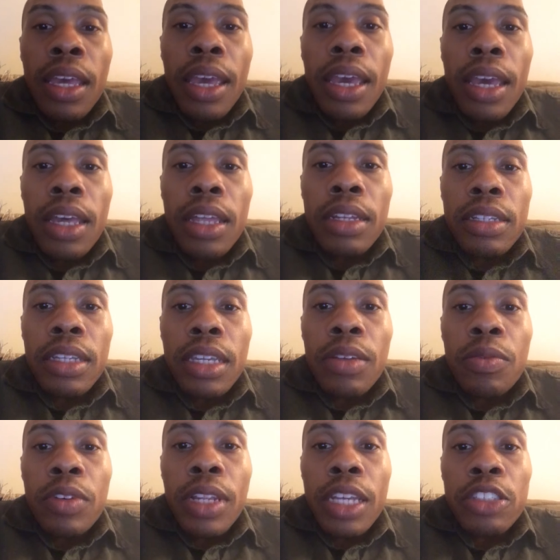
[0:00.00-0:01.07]
And
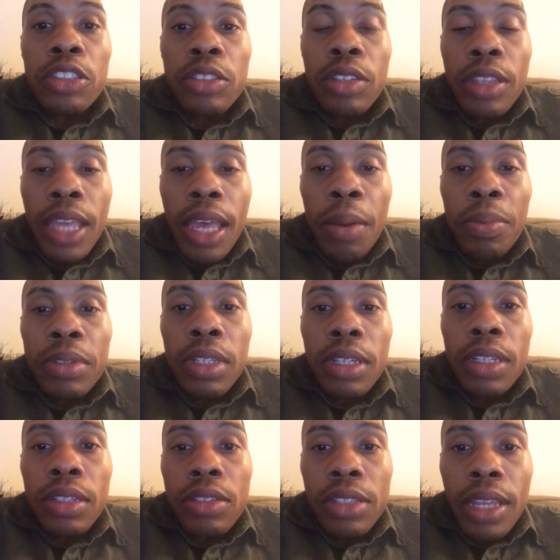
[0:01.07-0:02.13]
in relation to that
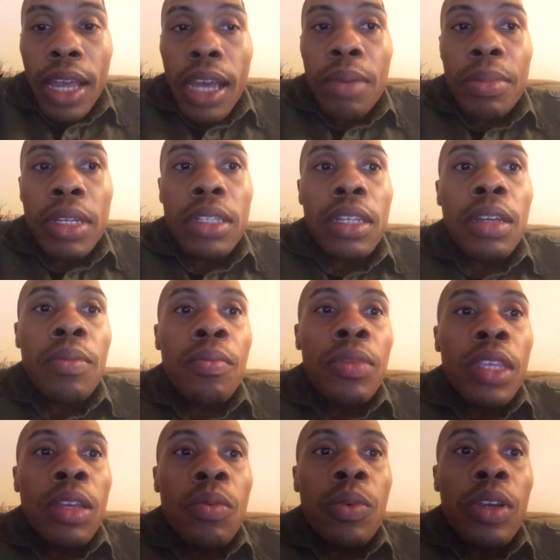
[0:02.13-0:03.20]
particular assignment,
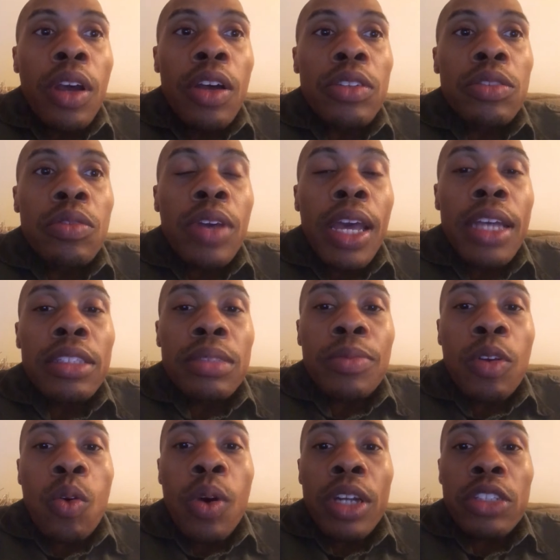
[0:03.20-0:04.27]
we also had some
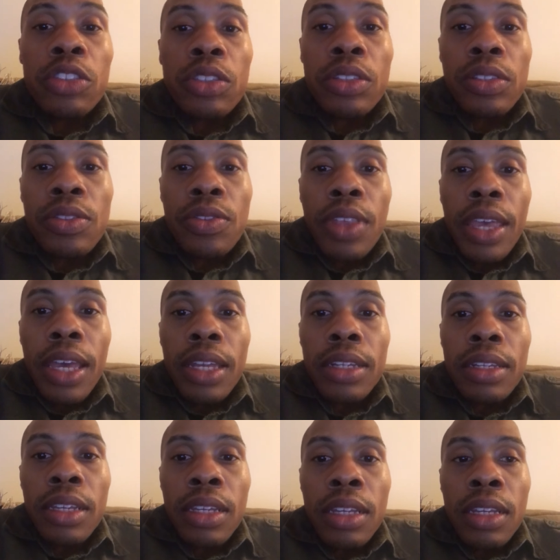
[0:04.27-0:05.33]
questions that
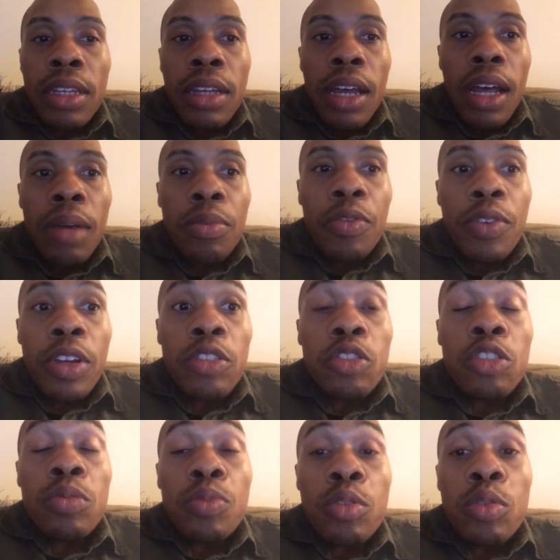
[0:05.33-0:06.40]
Professor
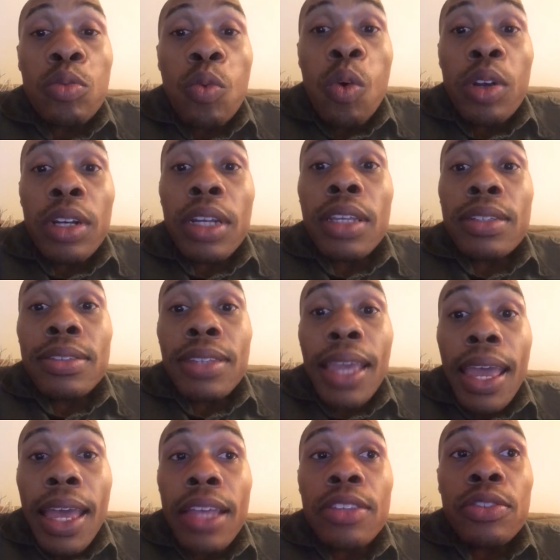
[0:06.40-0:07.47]
Sprout wanted us to
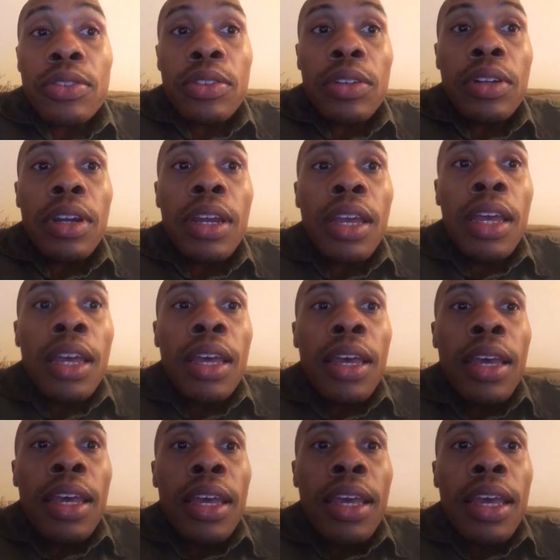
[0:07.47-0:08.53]
answer.
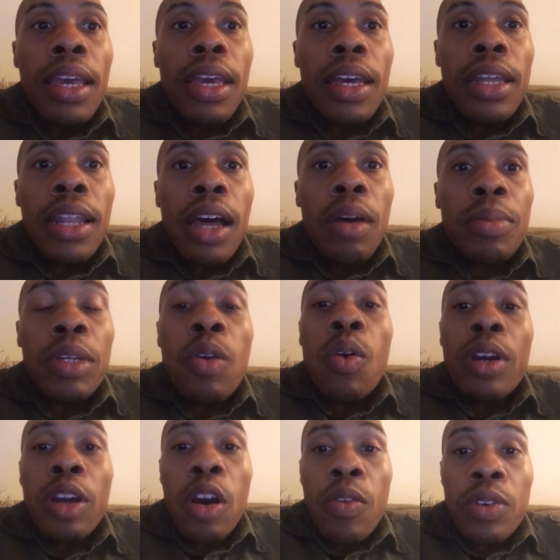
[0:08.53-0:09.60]
And I'll be
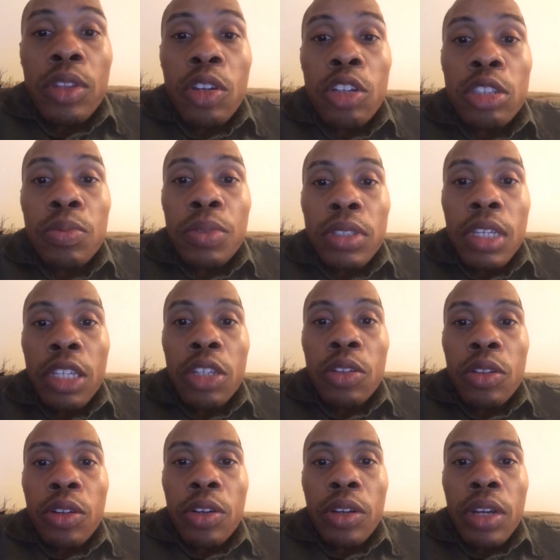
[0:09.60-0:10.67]
going over those
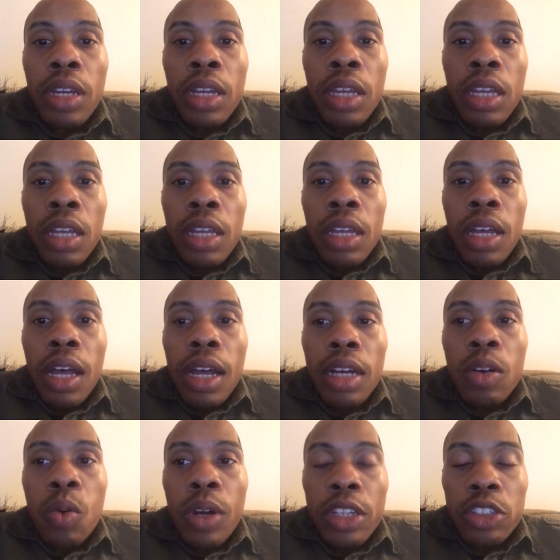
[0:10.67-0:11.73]
particular
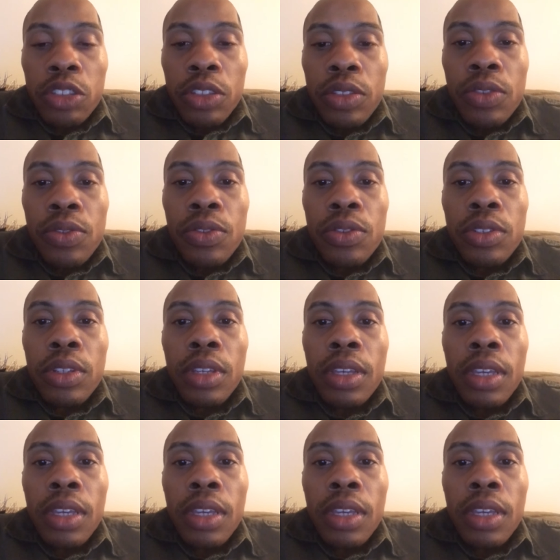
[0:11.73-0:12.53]
questions